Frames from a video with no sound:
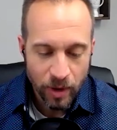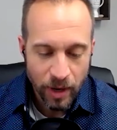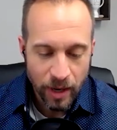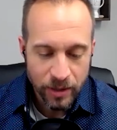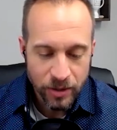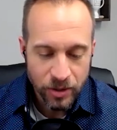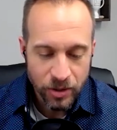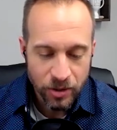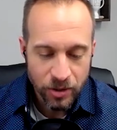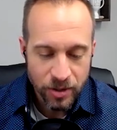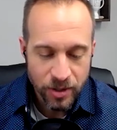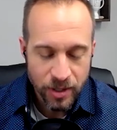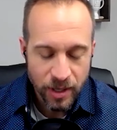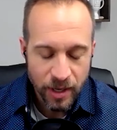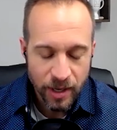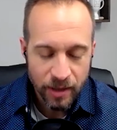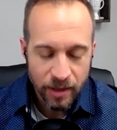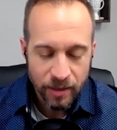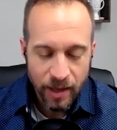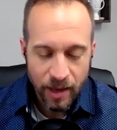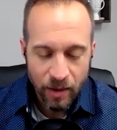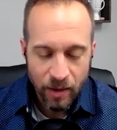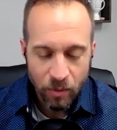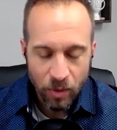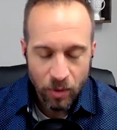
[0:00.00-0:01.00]
as you're saying
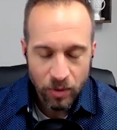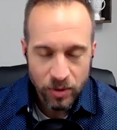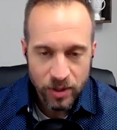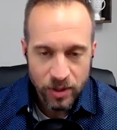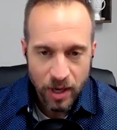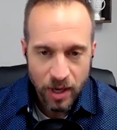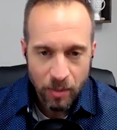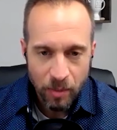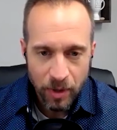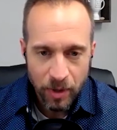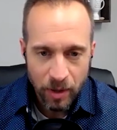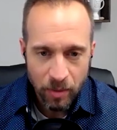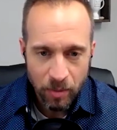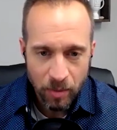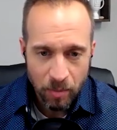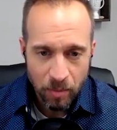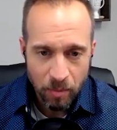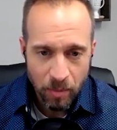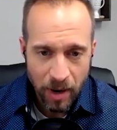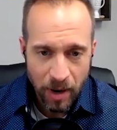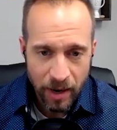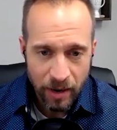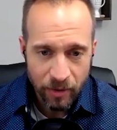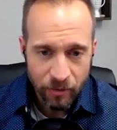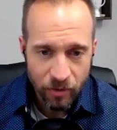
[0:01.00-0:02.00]
that, what was coming to
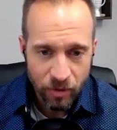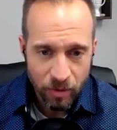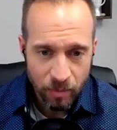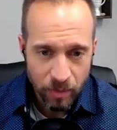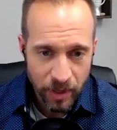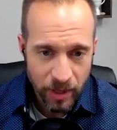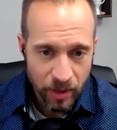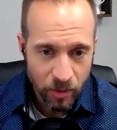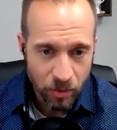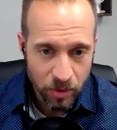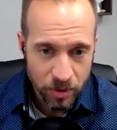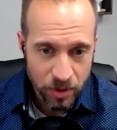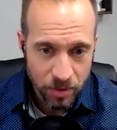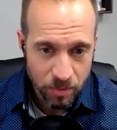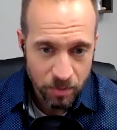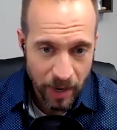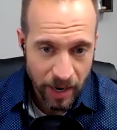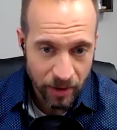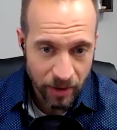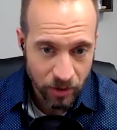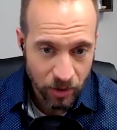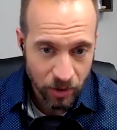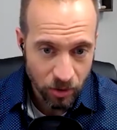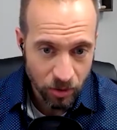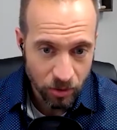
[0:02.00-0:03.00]
mind for me was
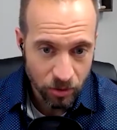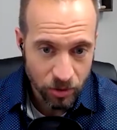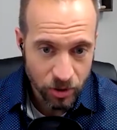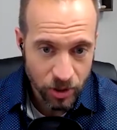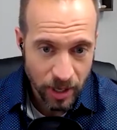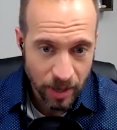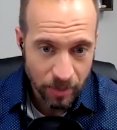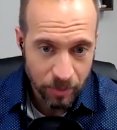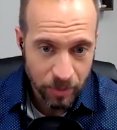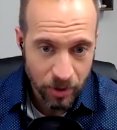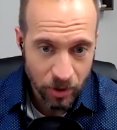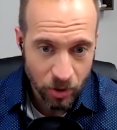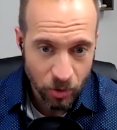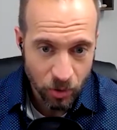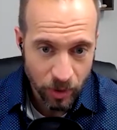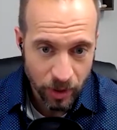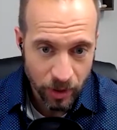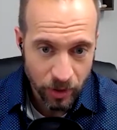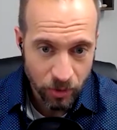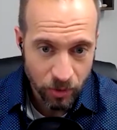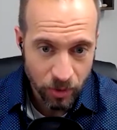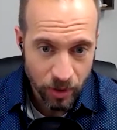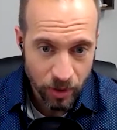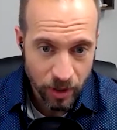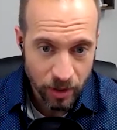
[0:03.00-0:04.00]
Matthew chapter
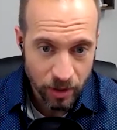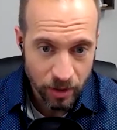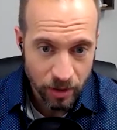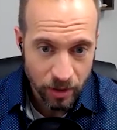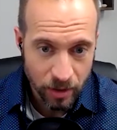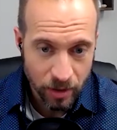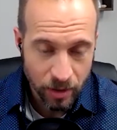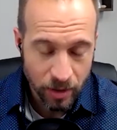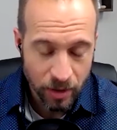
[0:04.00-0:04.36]
23.